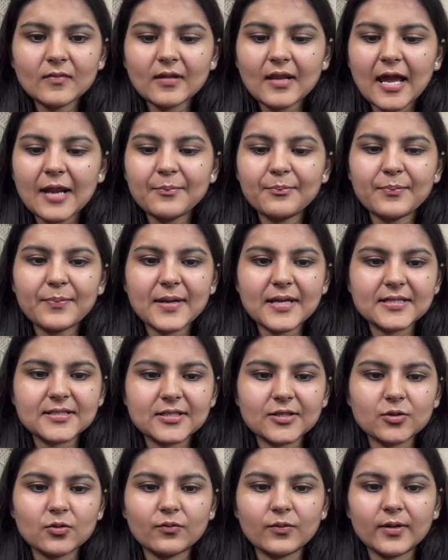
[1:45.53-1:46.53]
and paste
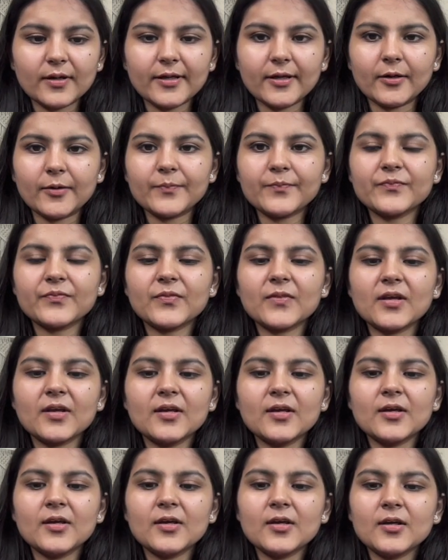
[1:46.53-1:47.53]
it over here.
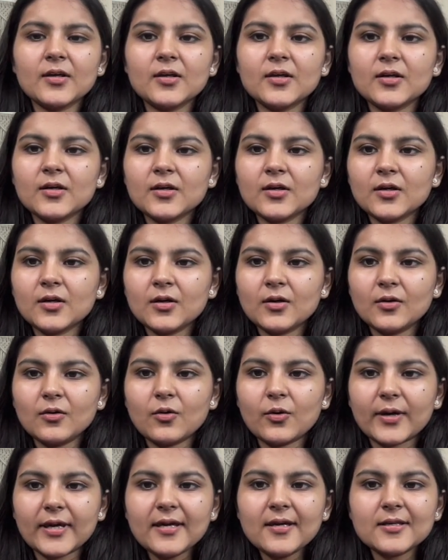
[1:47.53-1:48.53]

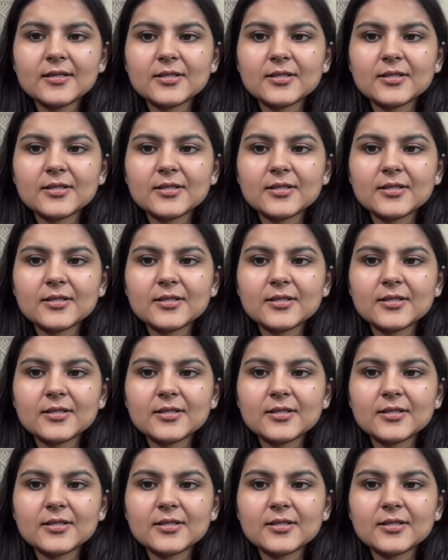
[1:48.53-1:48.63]
Okay,